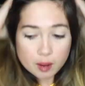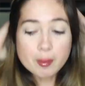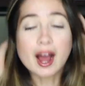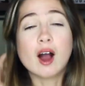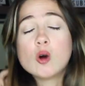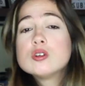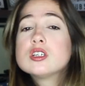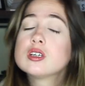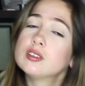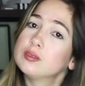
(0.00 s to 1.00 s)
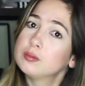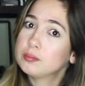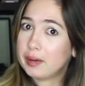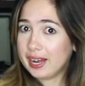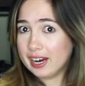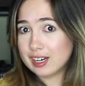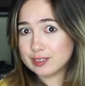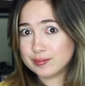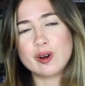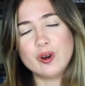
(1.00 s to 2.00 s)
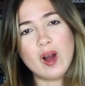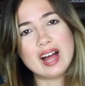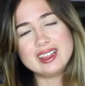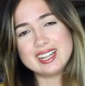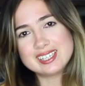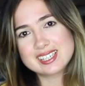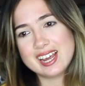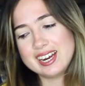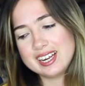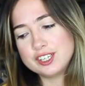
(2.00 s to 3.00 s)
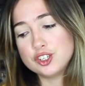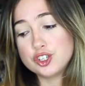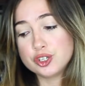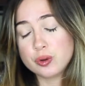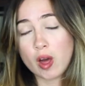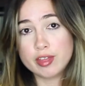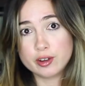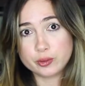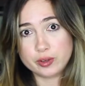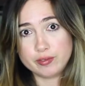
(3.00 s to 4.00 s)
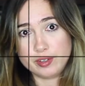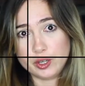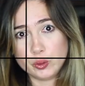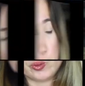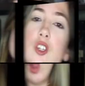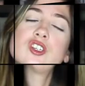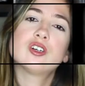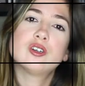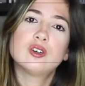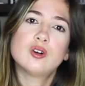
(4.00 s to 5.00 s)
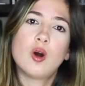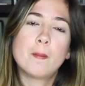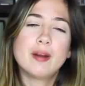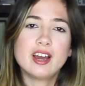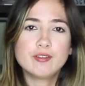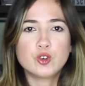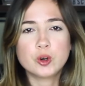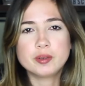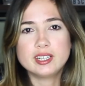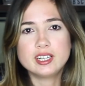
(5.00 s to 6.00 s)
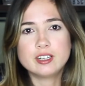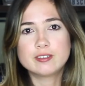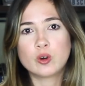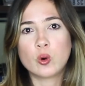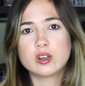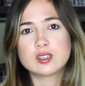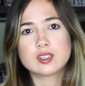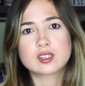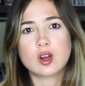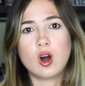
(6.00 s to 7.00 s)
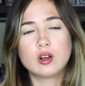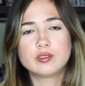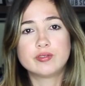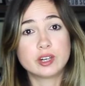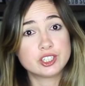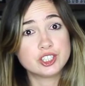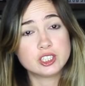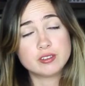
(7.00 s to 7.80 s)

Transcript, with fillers: about my hair. So let's get into the review. So my formula, of course, is called Function